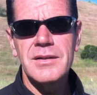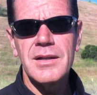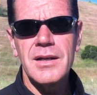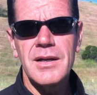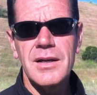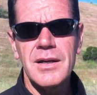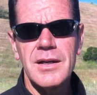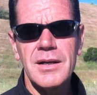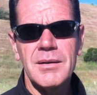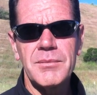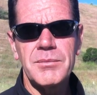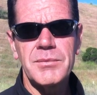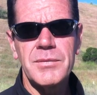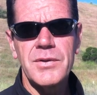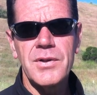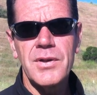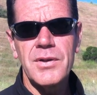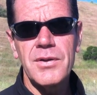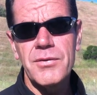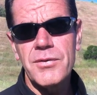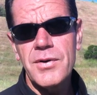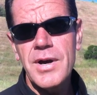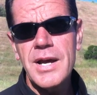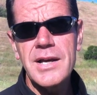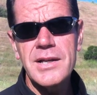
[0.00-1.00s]
um, to
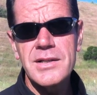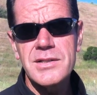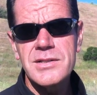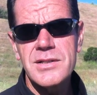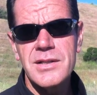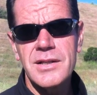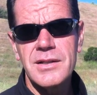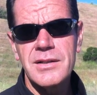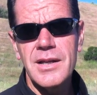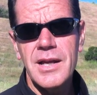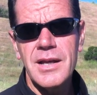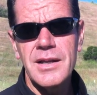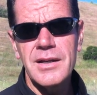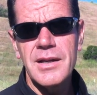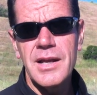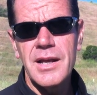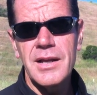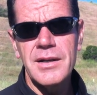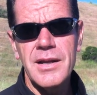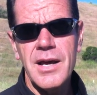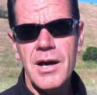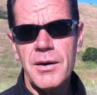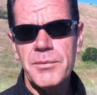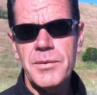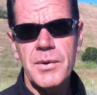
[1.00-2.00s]
the race and, and,
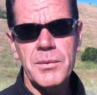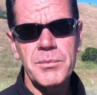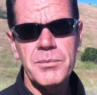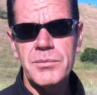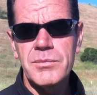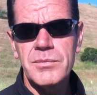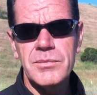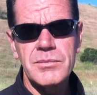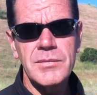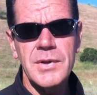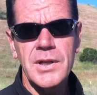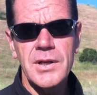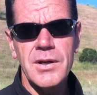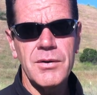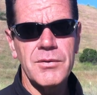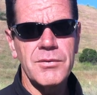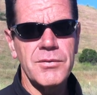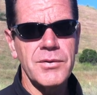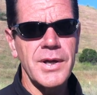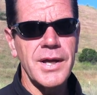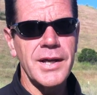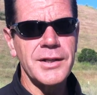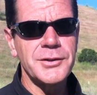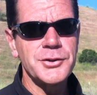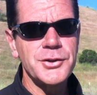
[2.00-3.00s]
and help them, you know,
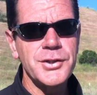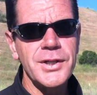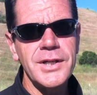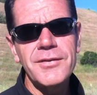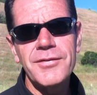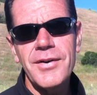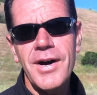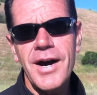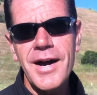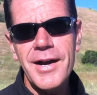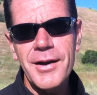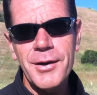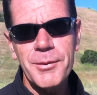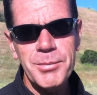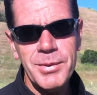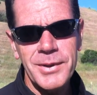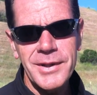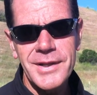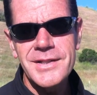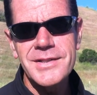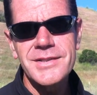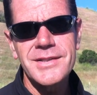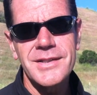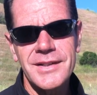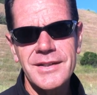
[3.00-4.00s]
achieve a higher
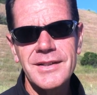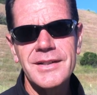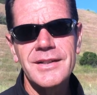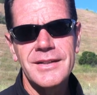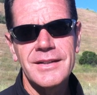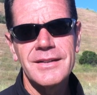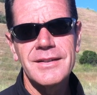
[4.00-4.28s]
placing.